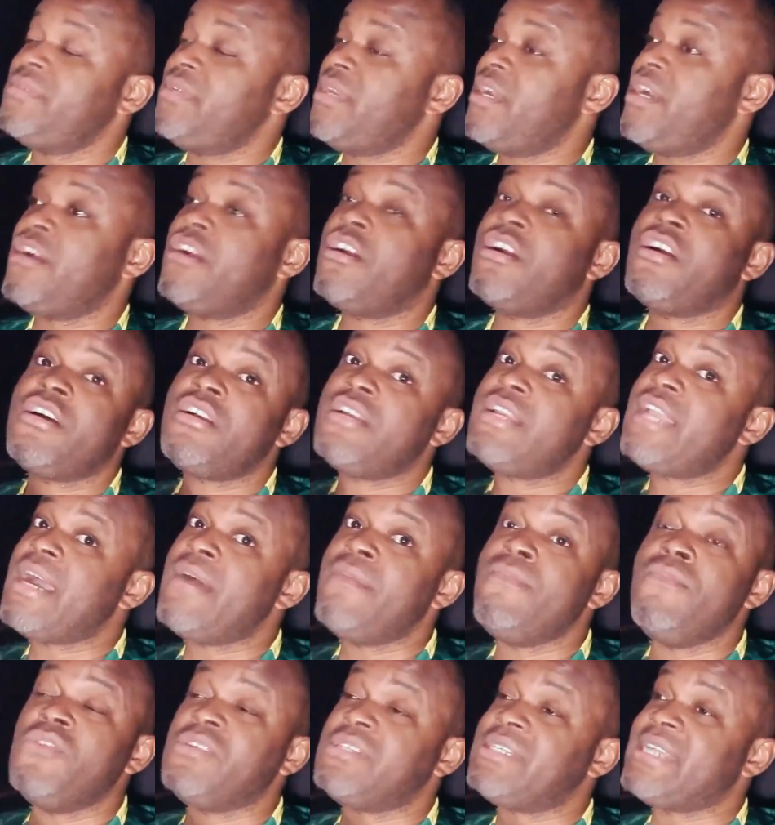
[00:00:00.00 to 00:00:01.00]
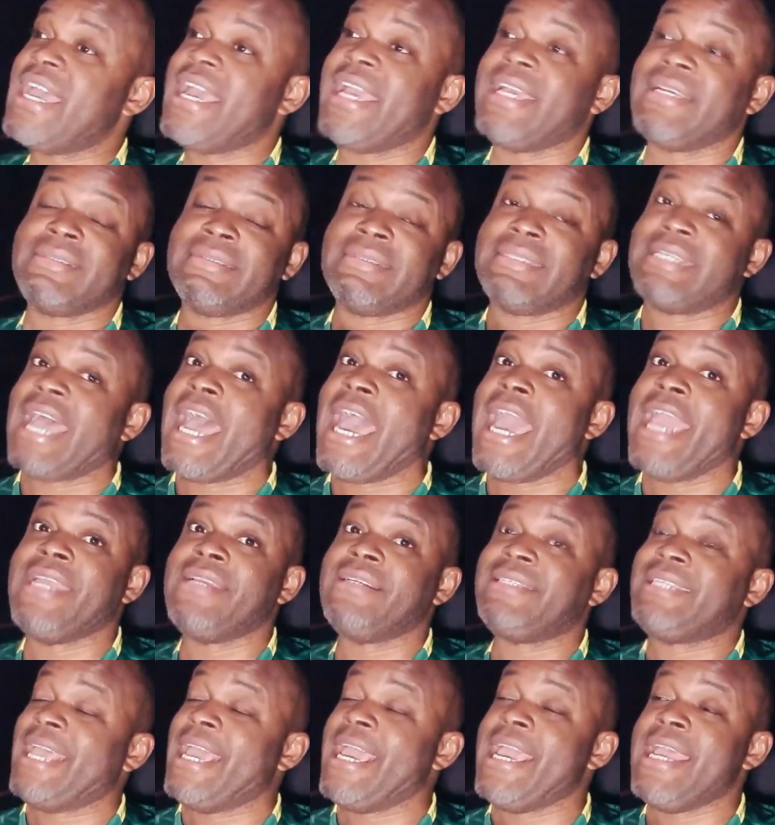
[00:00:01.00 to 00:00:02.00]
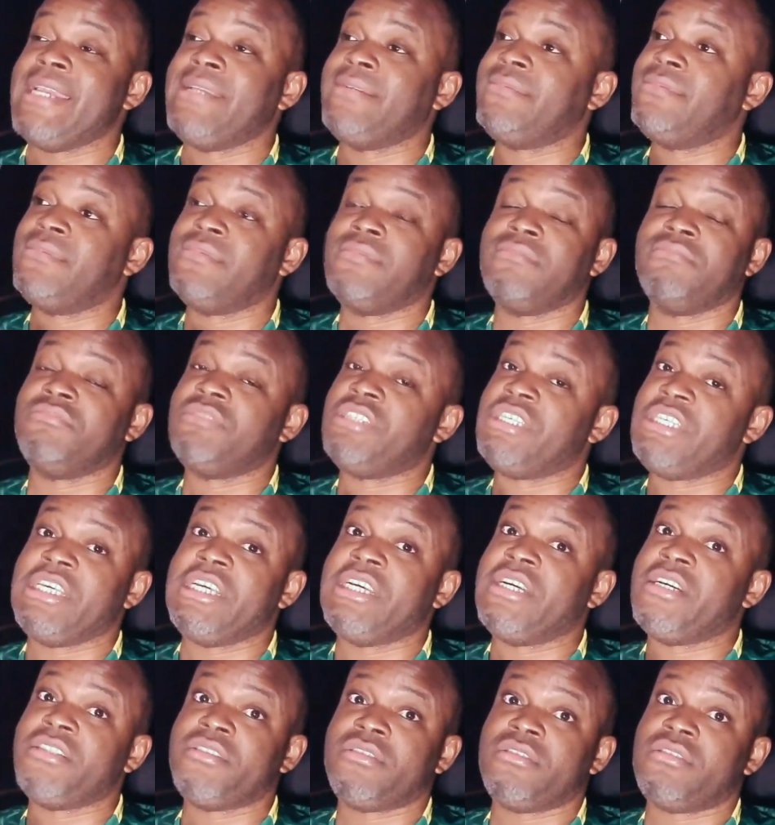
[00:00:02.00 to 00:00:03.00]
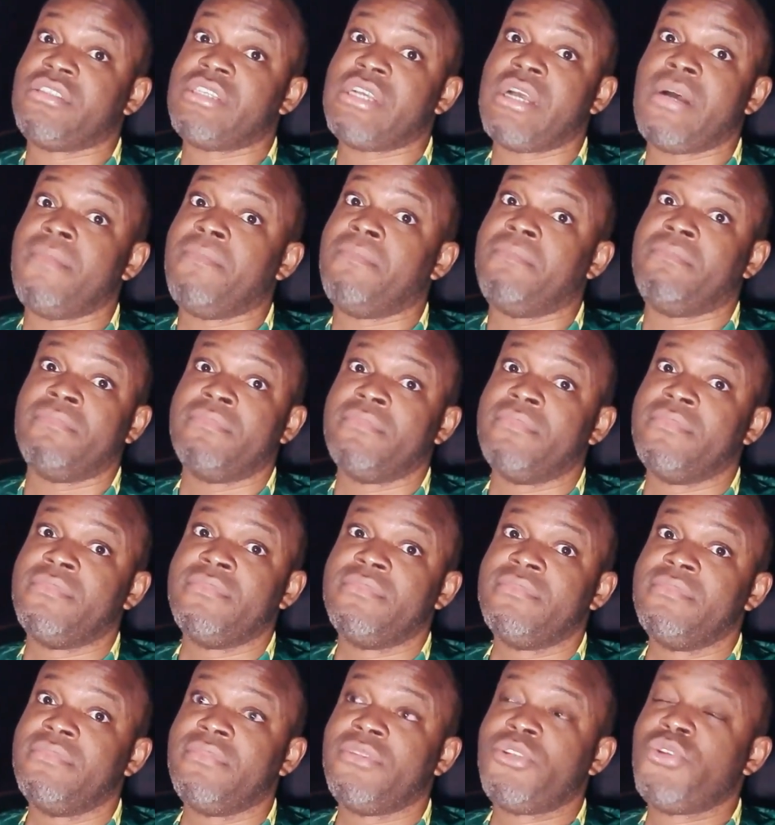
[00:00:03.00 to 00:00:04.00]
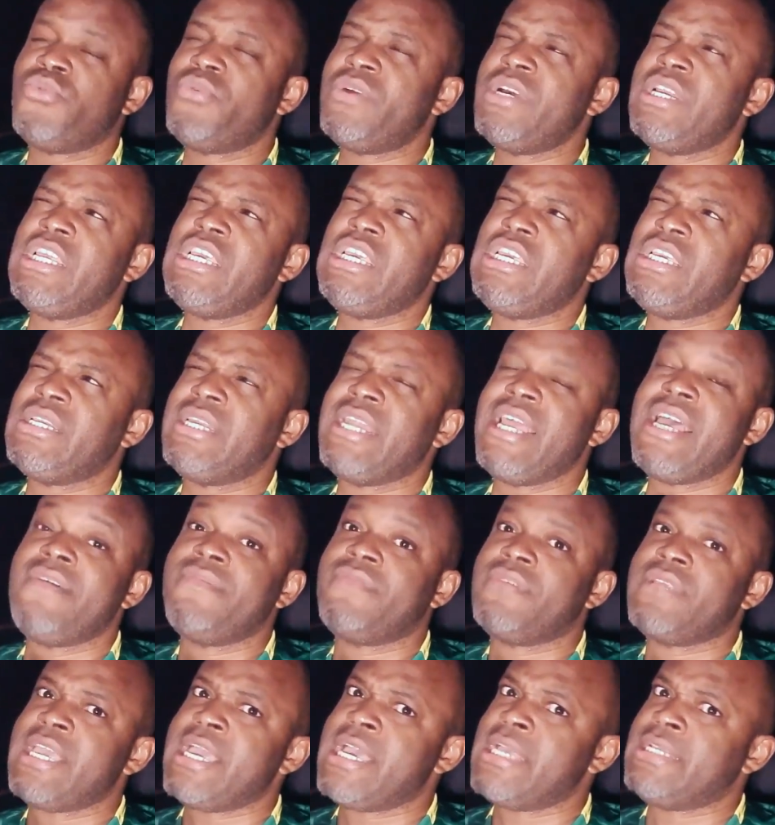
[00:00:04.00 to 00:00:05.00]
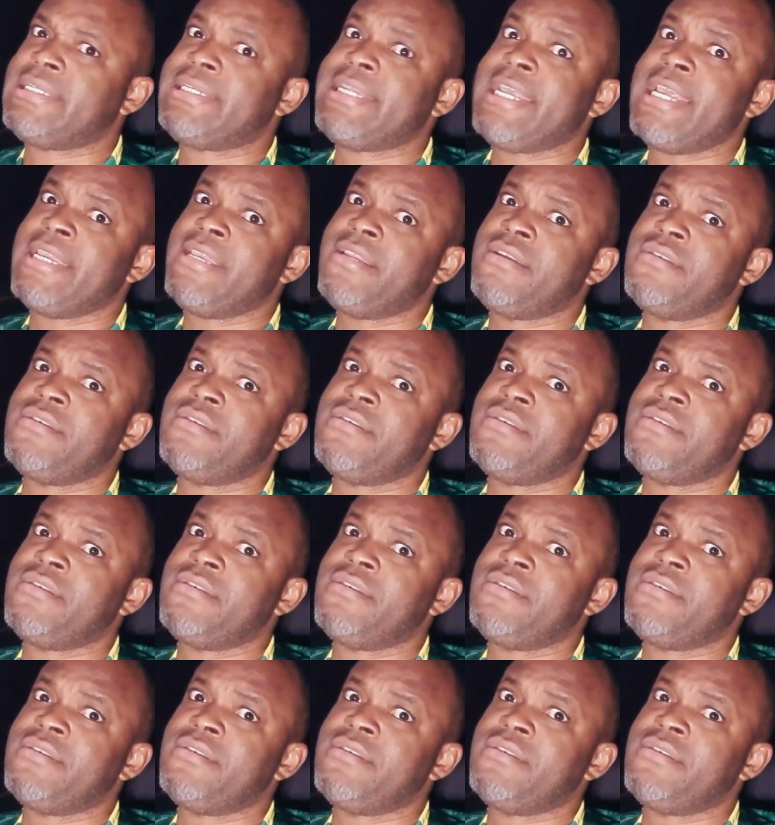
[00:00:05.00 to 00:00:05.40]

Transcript: A good almost like 9, 10 years or something. 2011, yes, 10